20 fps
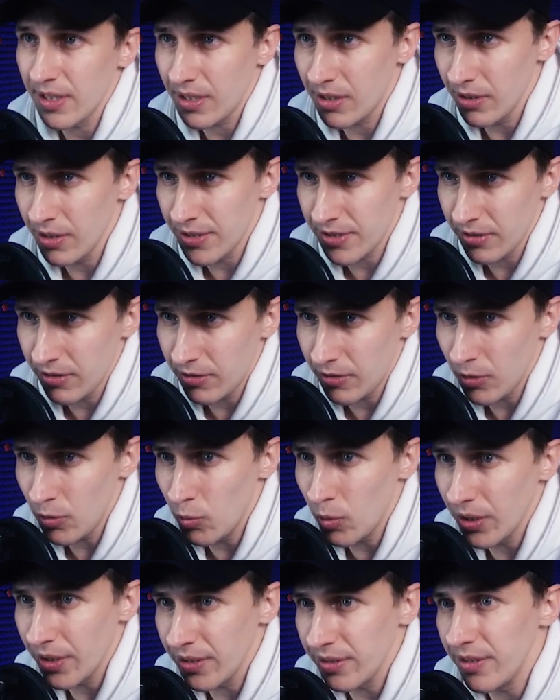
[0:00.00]
take a listen to
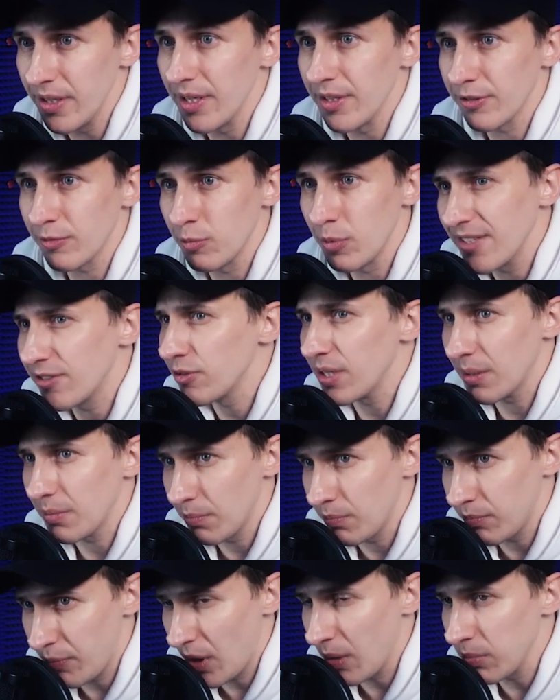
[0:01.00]
what it does. As you
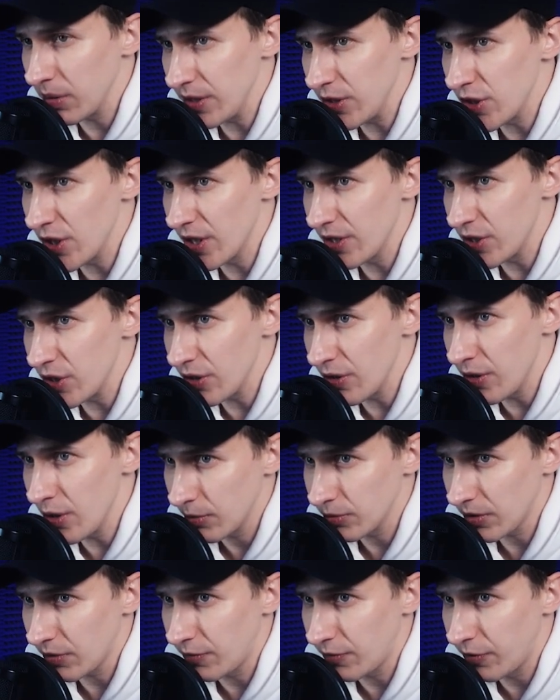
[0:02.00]
can probably judge,
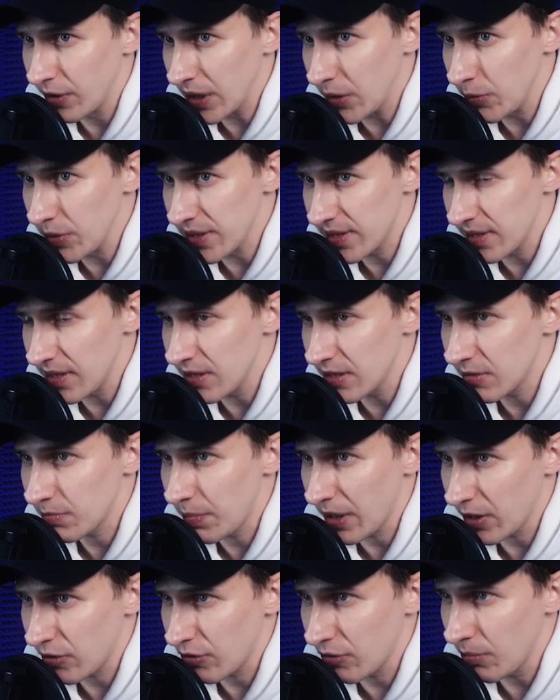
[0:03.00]
those are frequency
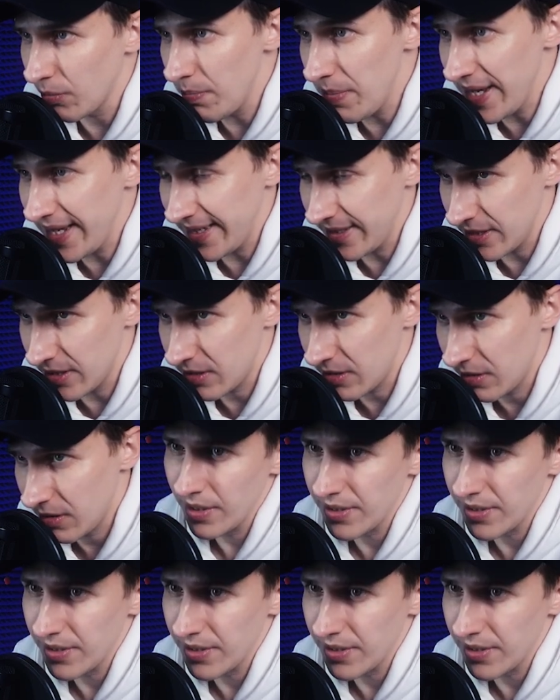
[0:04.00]
spectrum bands.